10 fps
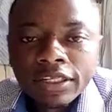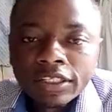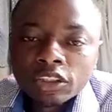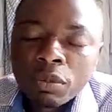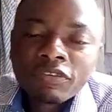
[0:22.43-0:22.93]

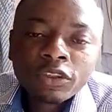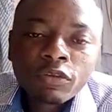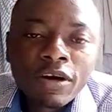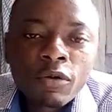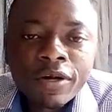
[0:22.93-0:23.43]
Superficial
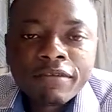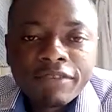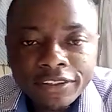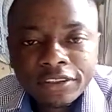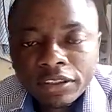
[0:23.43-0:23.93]
fungal
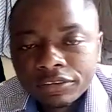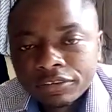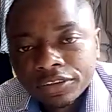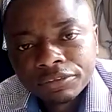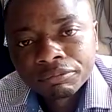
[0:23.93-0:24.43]

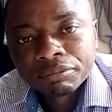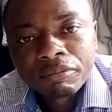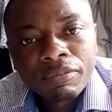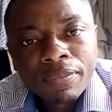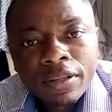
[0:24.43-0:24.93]
infections,
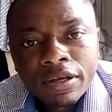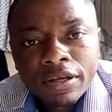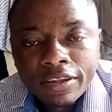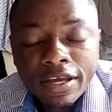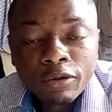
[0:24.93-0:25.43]

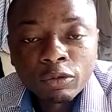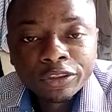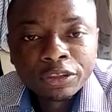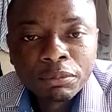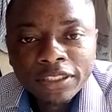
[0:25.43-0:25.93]
they are
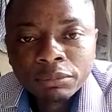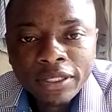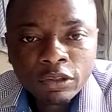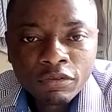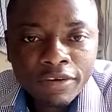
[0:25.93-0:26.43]
caused by
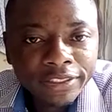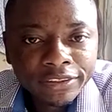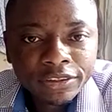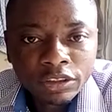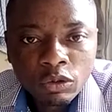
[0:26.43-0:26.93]

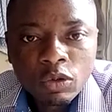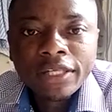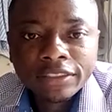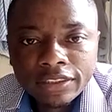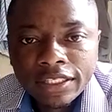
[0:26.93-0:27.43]
dermatophytes or
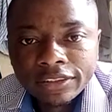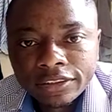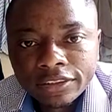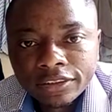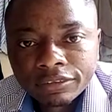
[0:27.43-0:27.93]

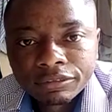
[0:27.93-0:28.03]
candidas.